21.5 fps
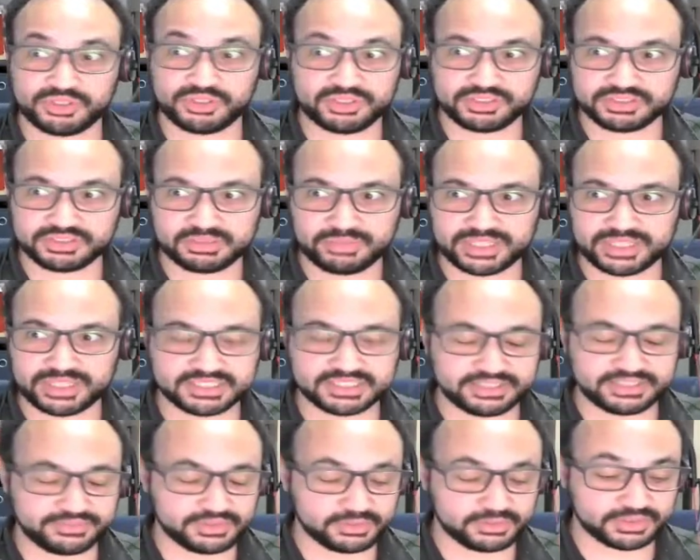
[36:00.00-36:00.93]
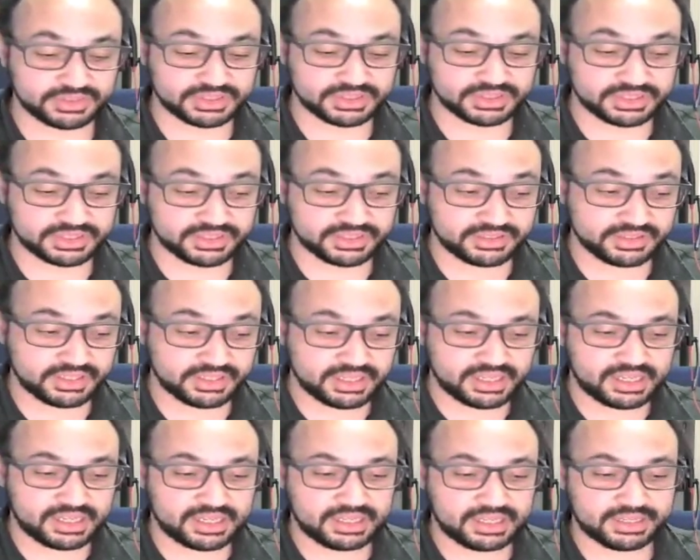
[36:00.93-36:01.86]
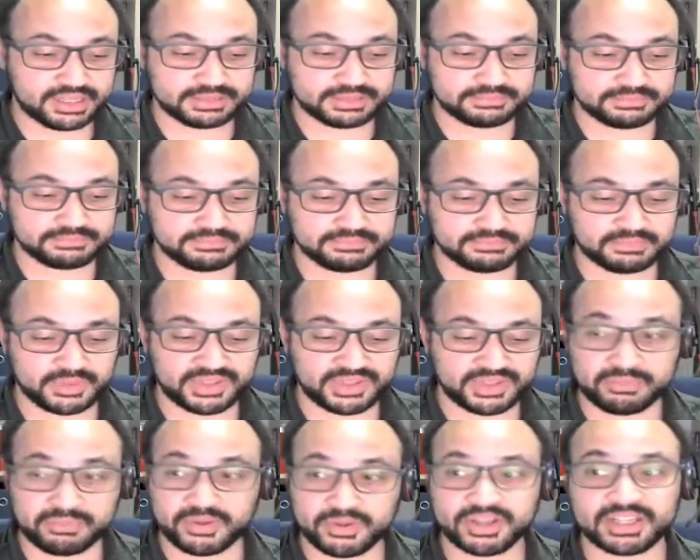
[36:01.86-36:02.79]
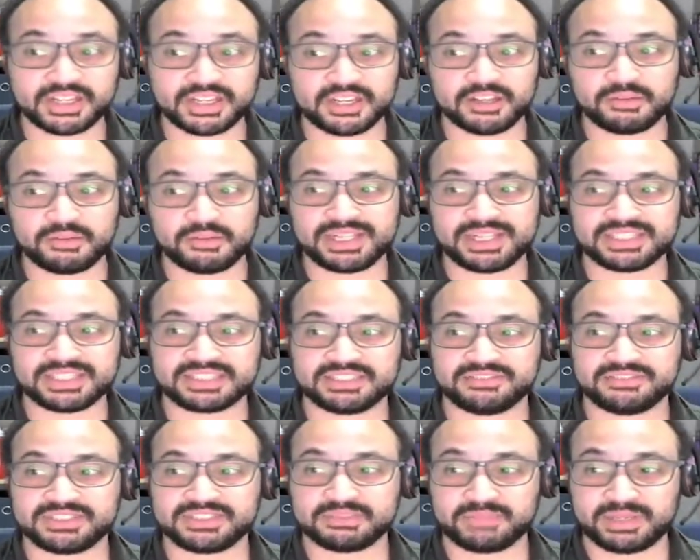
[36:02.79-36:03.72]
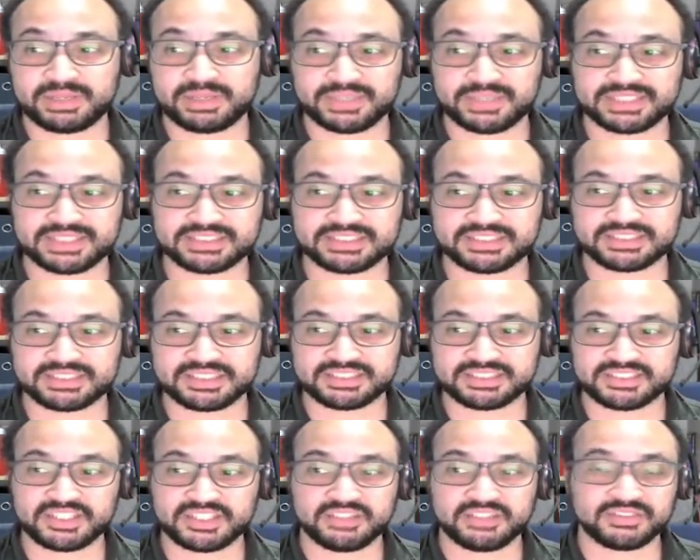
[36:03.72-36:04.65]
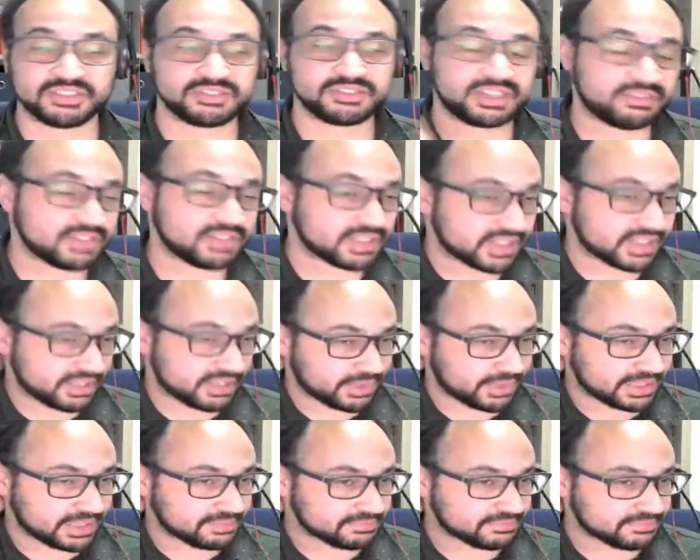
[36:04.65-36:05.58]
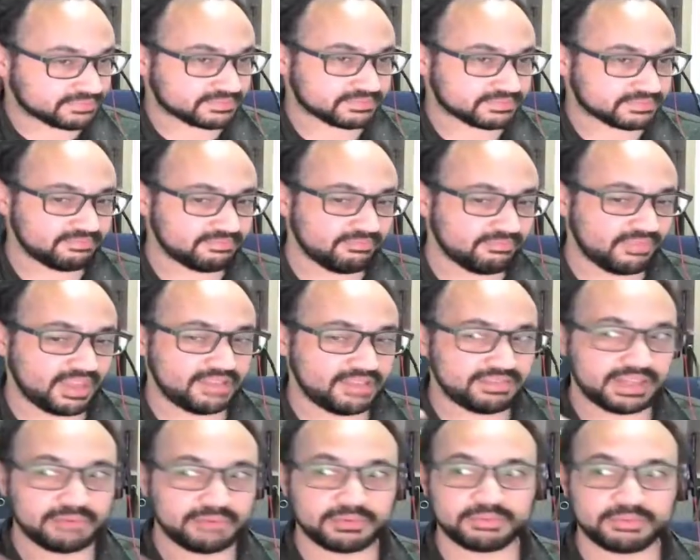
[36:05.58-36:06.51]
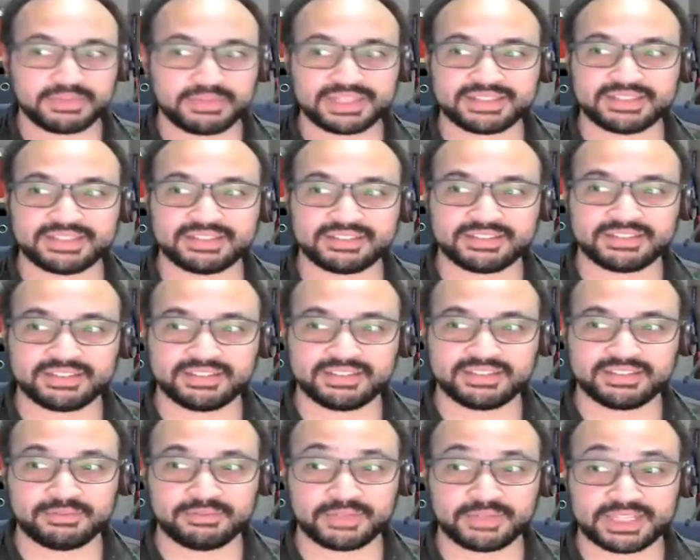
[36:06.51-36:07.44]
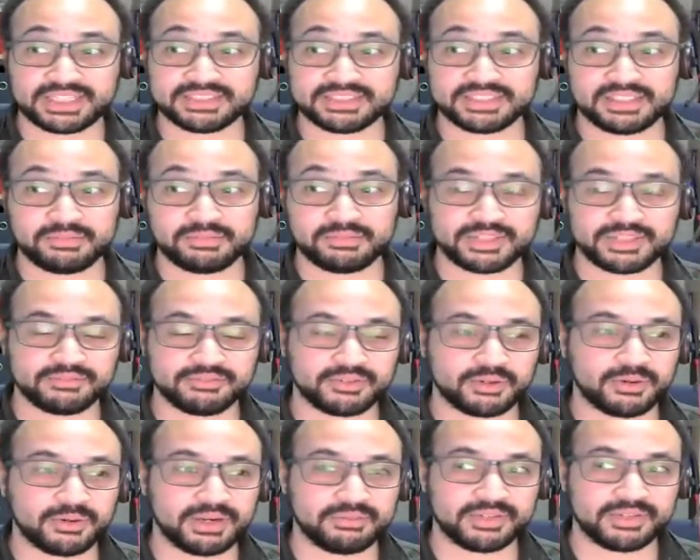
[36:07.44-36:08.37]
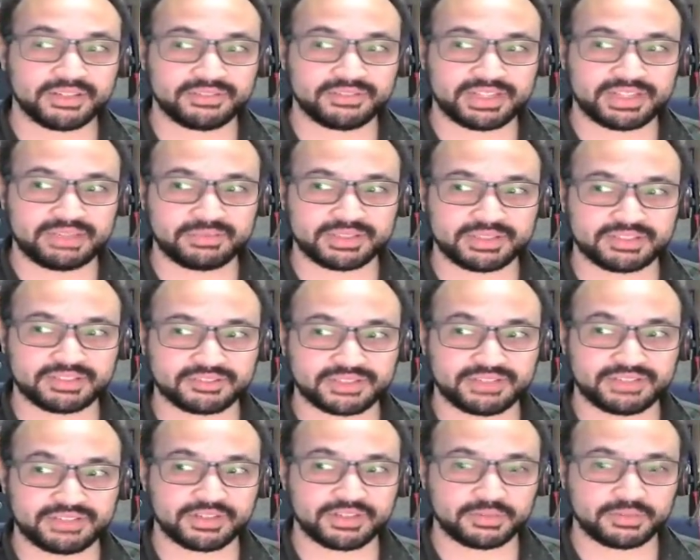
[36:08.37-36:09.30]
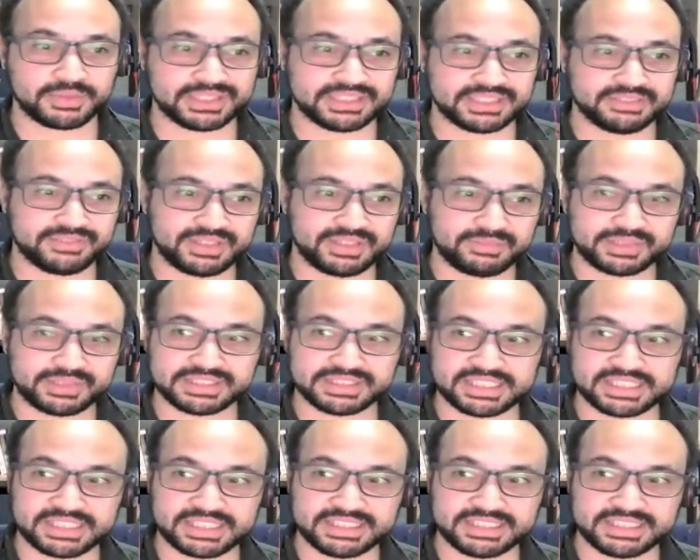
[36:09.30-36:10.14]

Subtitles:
Apache if you wanted to. Put that behind a load balancer, as Ben mentioned, and serve the traffic that way. That would easily meet the requirement of keeping the traffic within the VPC,